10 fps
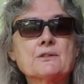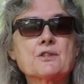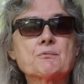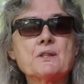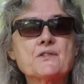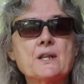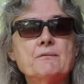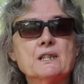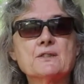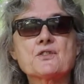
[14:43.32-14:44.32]
to
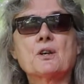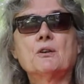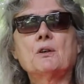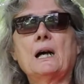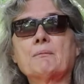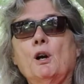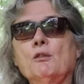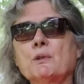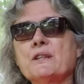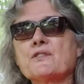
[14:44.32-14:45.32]
receive it. So I'm
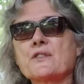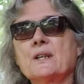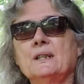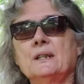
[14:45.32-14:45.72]
always